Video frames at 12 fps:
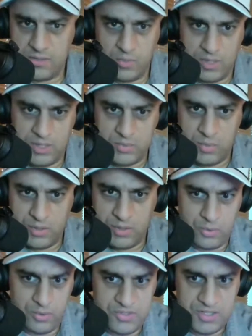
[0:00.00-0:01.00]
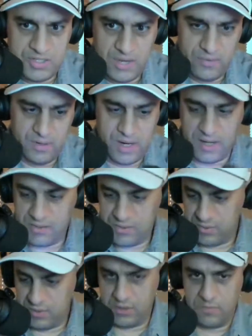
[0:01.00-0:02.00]
it's one of the coolest things I ever
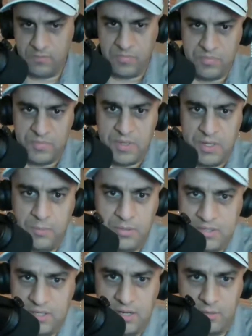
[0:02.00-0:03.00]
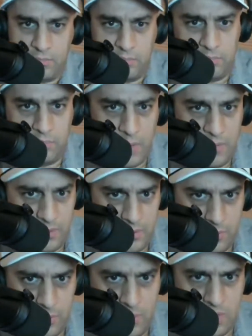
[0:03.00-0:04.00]
had to put together. Probably
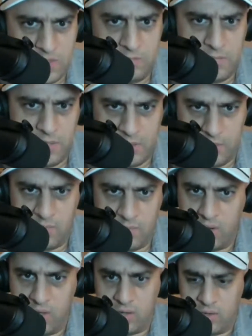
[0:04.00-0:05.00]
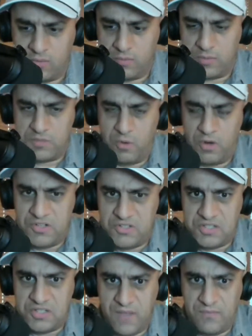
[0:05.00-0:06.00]
one of the most
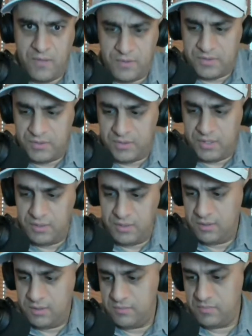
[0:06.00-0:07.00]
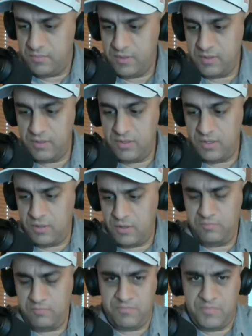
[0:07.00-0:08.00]
smartest things I've ever done.
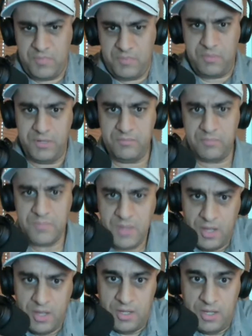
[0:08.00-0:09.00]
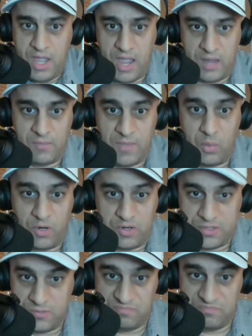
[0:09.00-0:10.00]
You know, but hey, it
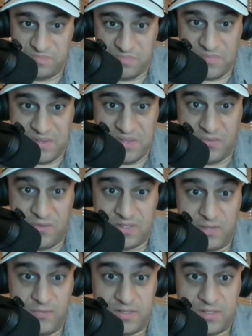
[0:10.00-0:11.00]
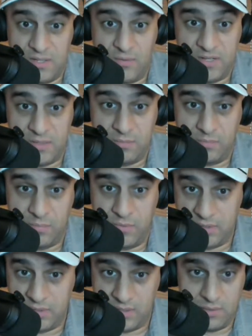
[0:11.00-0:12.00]
works. If
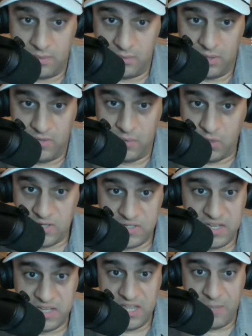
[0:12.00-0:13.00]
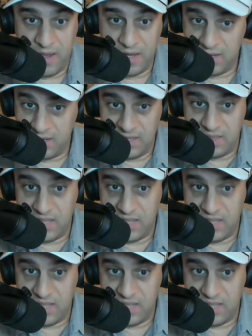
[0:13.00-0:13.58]
it works, keep at it,